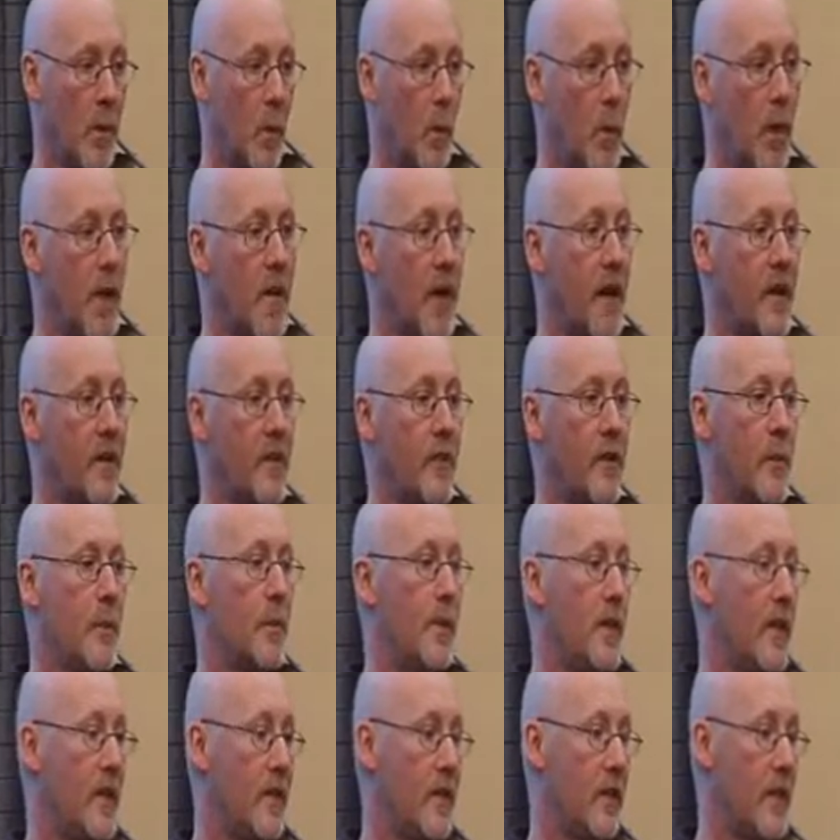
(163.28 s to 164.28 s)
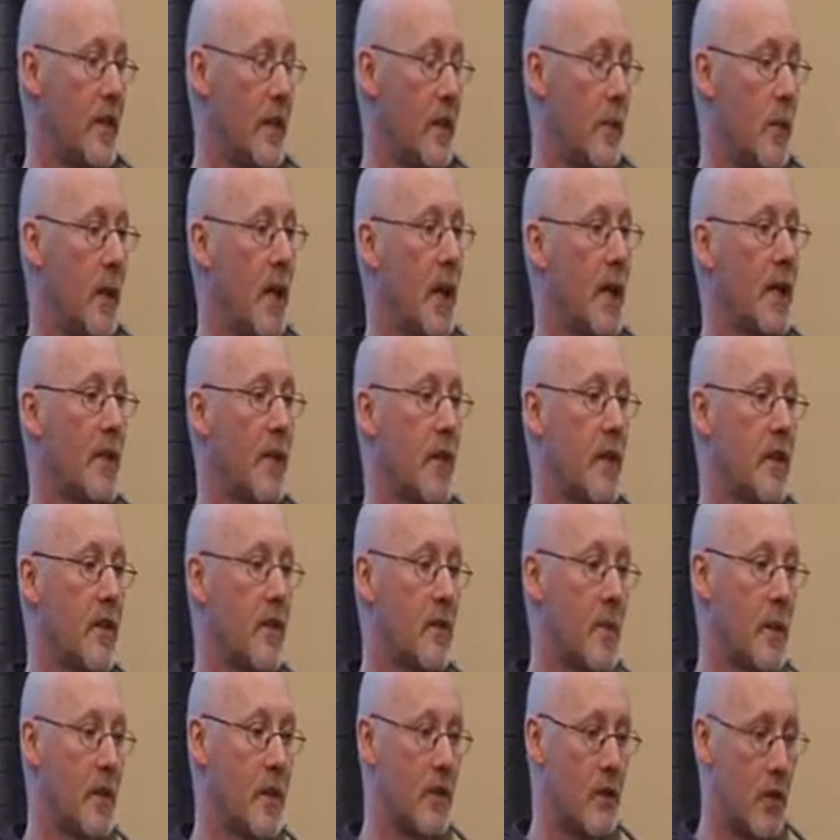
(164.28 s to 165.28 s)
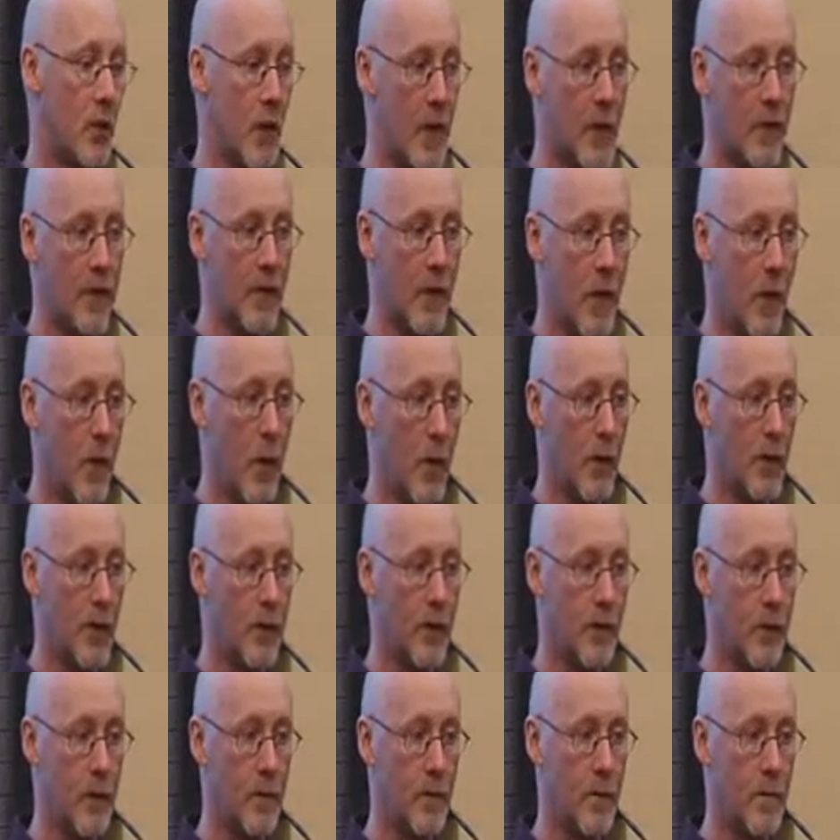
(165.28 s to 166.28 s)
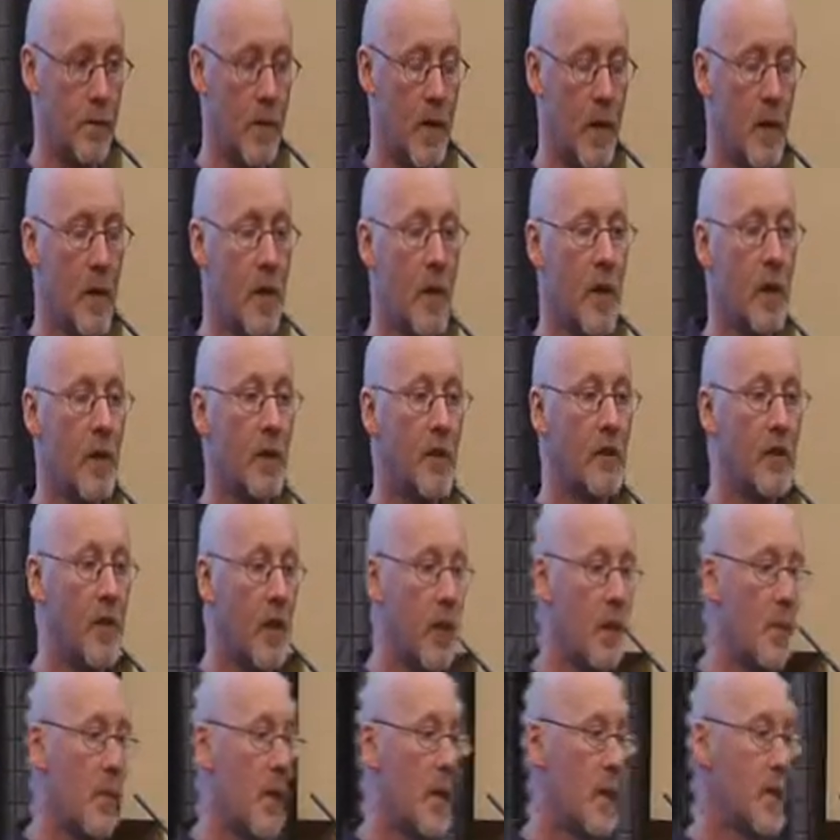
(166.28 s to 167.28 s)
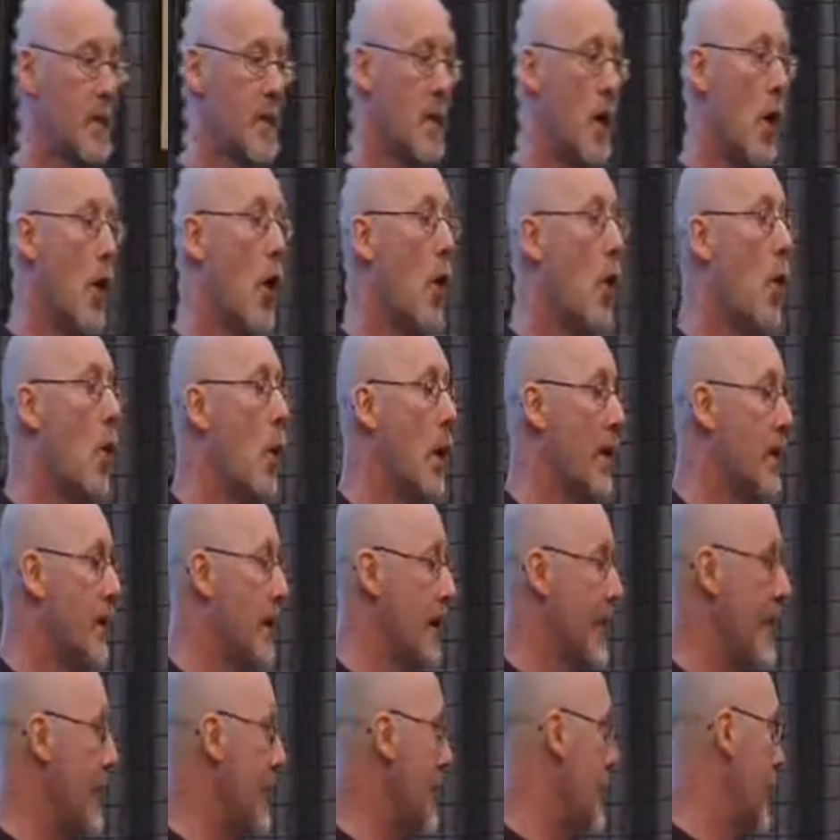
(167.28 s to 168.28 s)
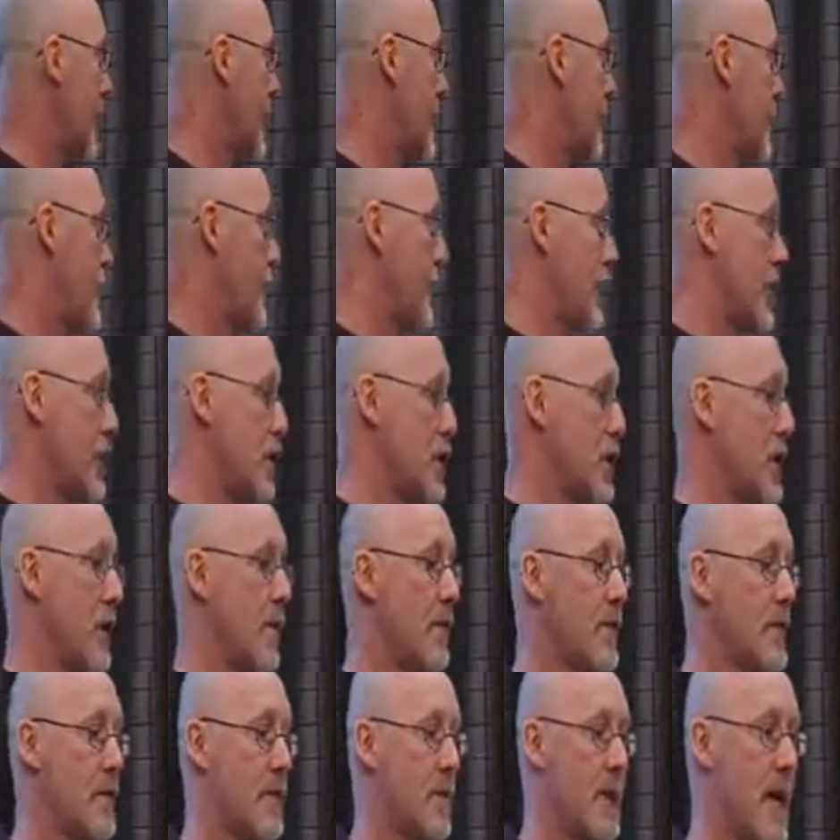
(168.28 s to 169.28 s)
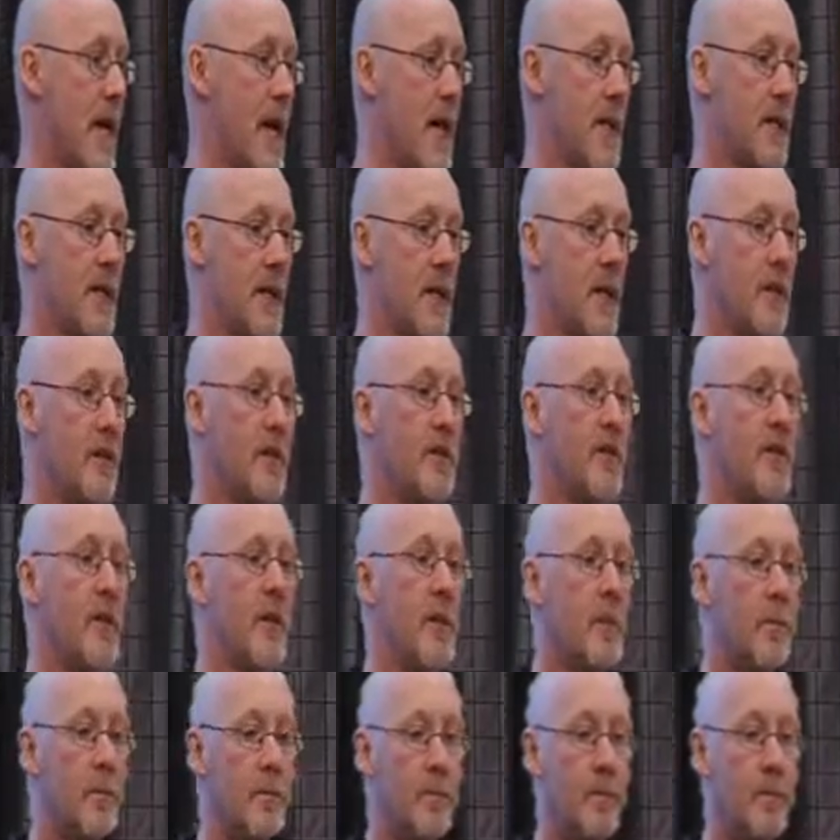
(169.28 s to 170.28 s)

We like simplicity. We like things to be straightforward. Does anybody know what the legal definition of a demand is?